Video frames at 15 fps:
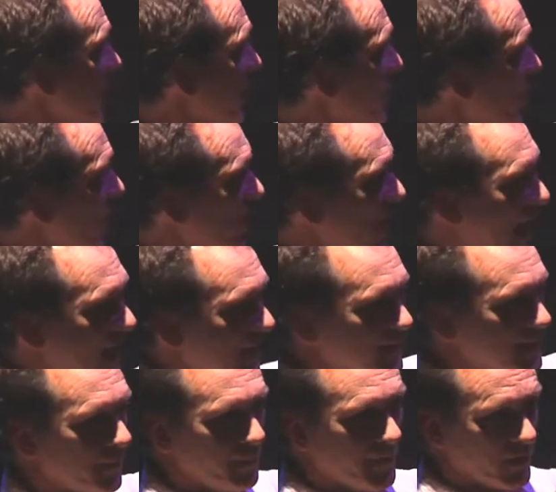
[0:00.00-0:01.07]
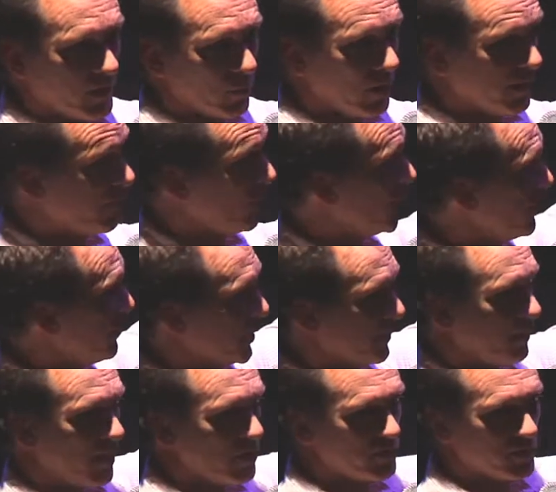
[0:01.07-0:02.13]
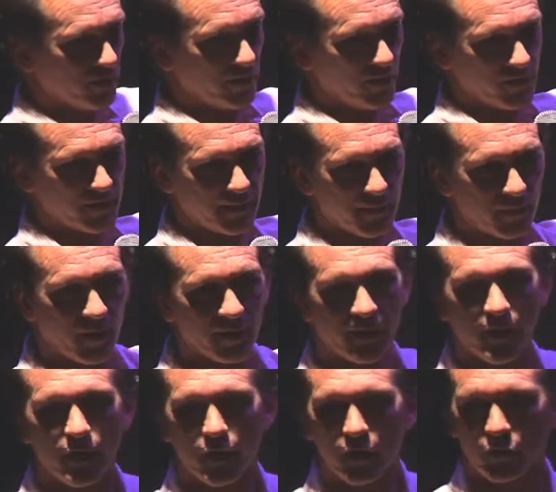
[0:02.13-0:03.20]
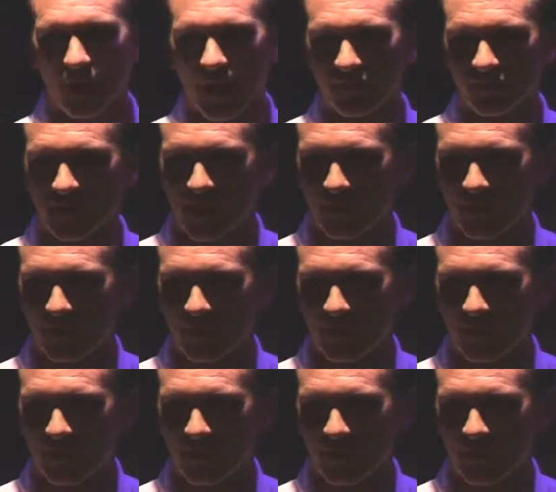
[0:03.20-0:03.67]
if you want to add something in the world, if you want to put a Post-it note on something or other, you have to